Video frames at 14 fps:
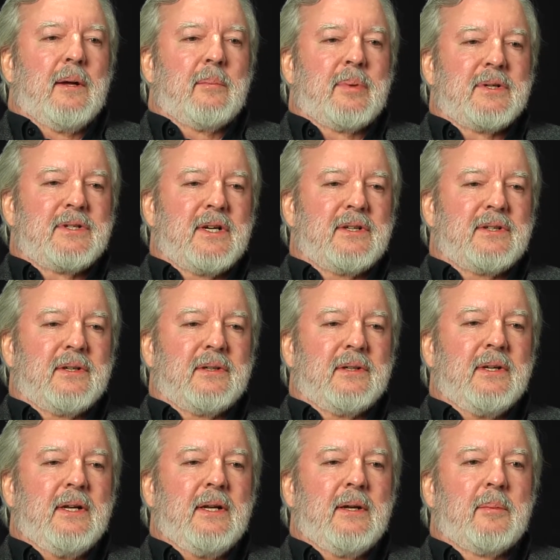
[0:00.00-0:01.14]
position,
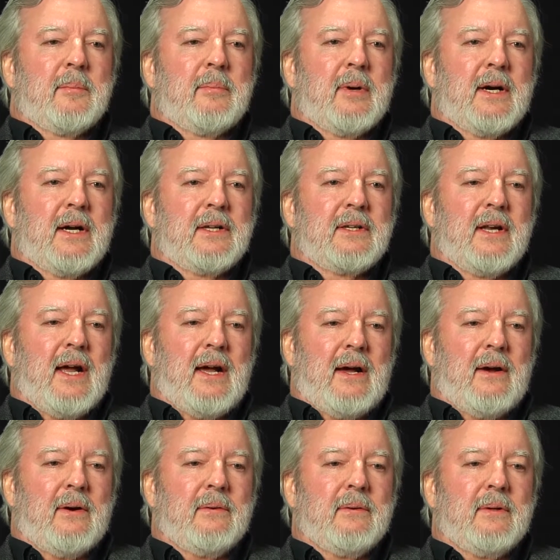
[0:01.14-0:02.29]
but
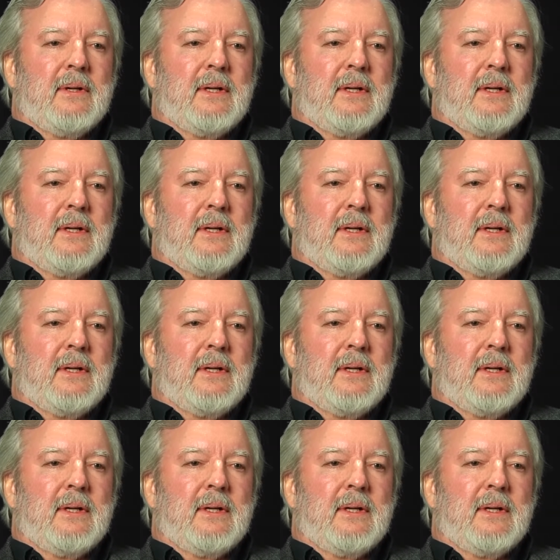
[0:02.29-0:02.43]
now